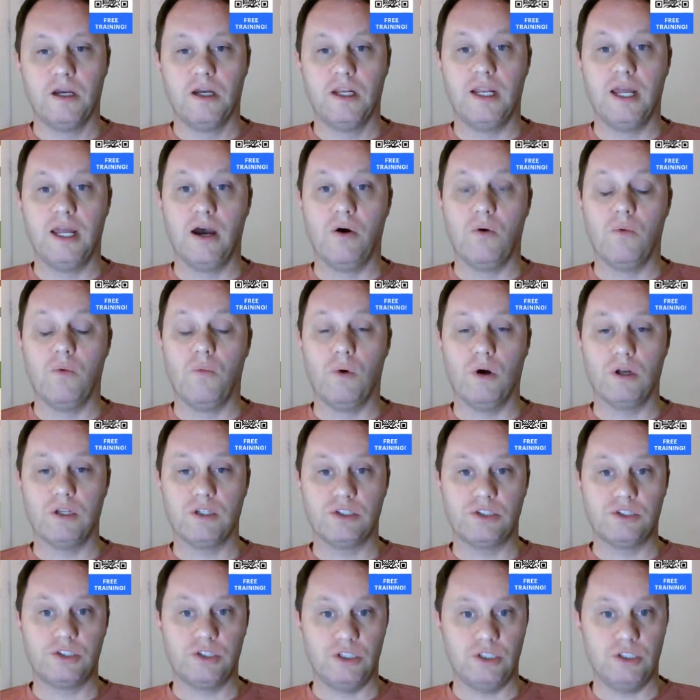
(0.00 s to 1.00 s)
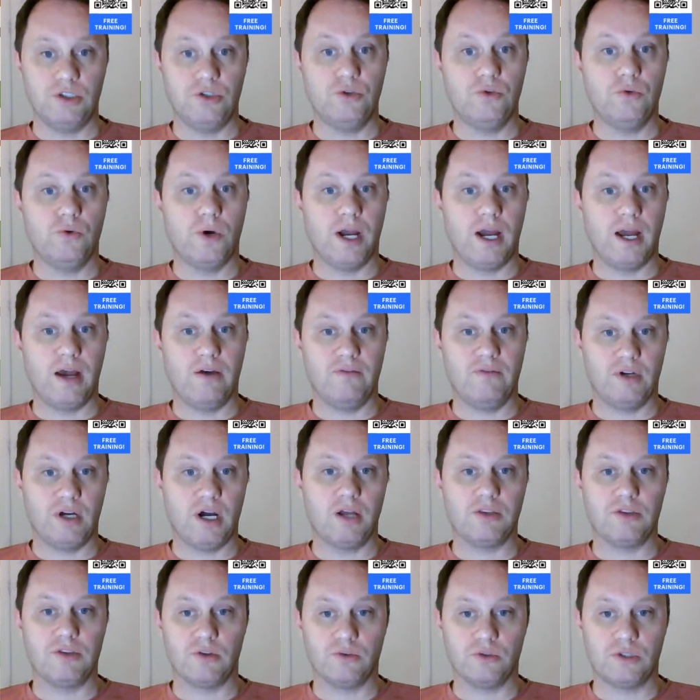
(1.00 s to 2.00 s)
Now, once you have
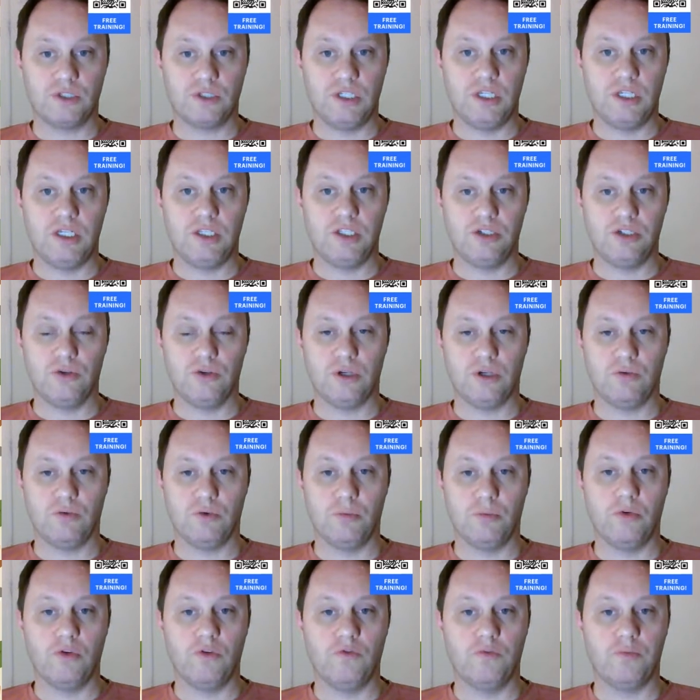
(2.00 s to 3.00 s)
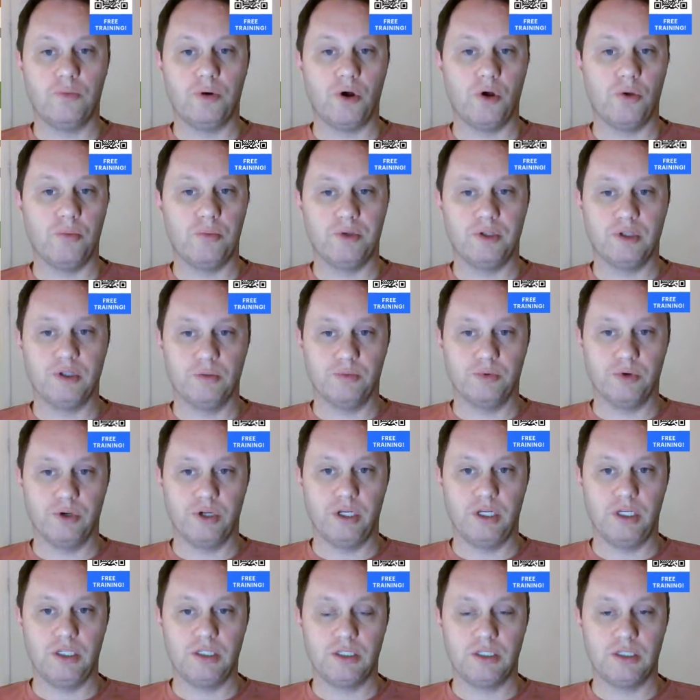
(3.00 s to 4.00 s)
got those seeds, you can remove pulp and
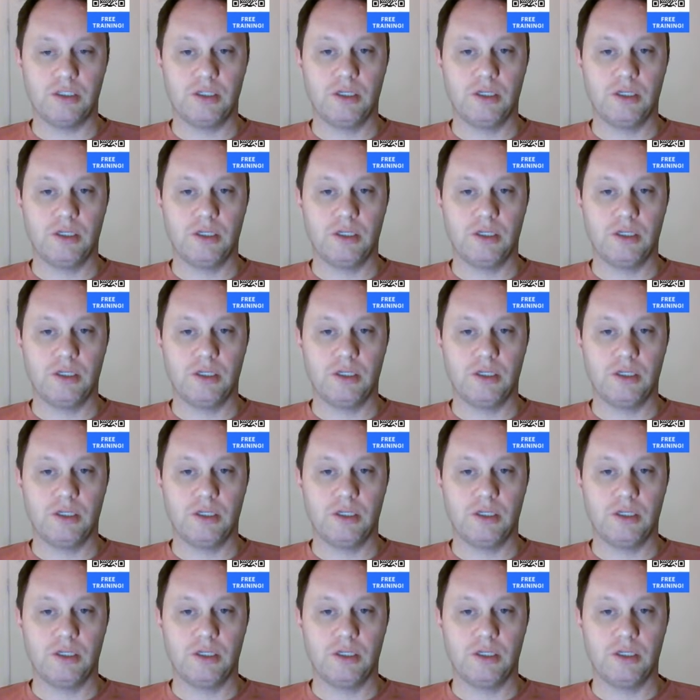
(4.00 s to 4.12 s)
debris,